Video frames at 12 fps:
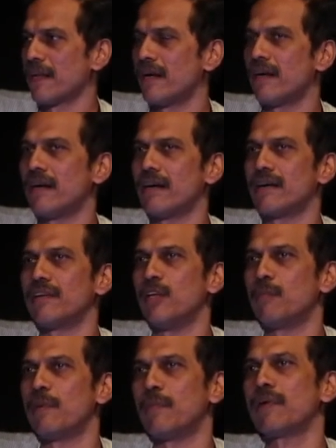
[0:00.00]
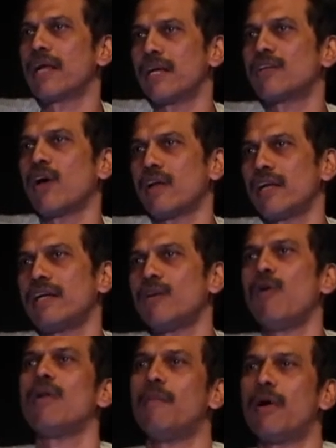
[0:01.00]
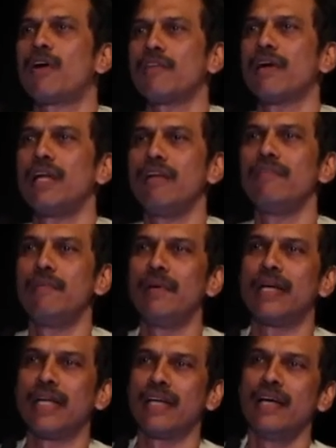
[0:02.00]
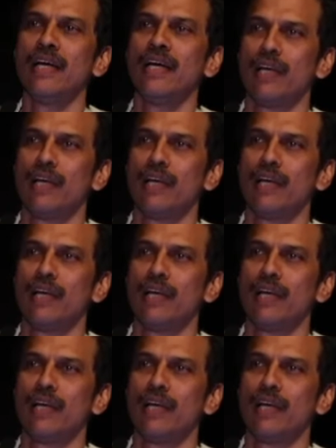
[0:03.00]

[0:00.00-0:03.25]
Uh, you know, people can tolerate a whole amount of unlivability.